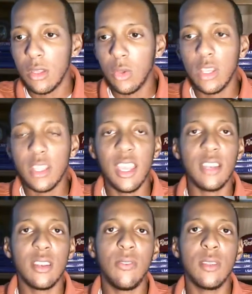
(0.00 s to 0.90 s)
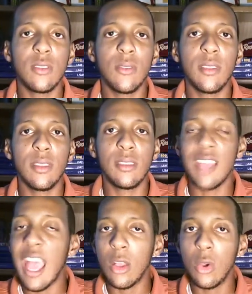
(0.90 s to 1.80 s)
You look at defensive
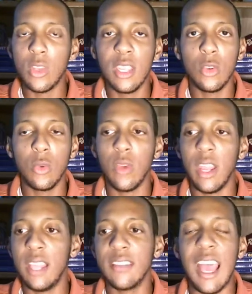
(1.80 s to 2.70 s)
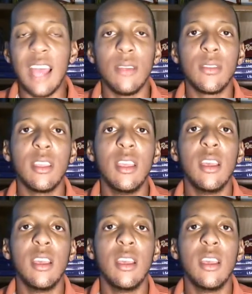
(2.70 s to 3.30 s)
tackle Kendall Reyes out of